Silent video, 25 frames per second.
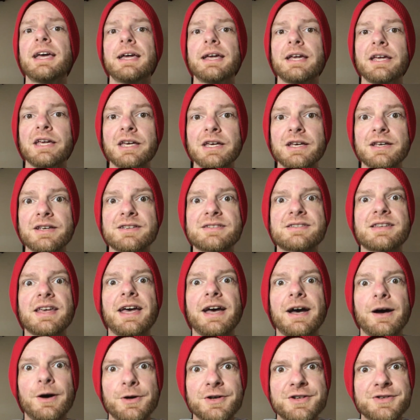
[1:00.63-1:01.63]
is
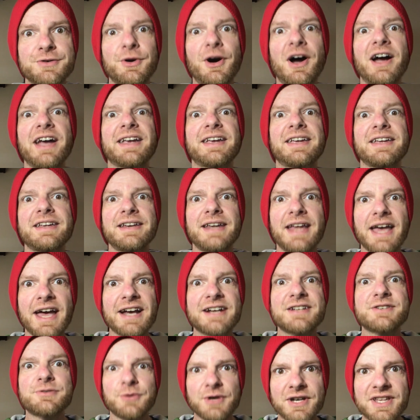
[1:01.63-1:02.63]
how do I
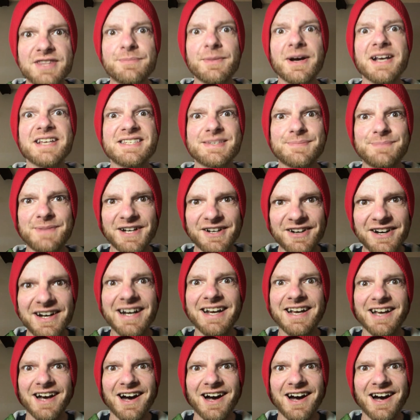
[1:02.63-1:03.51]
connect with my spirit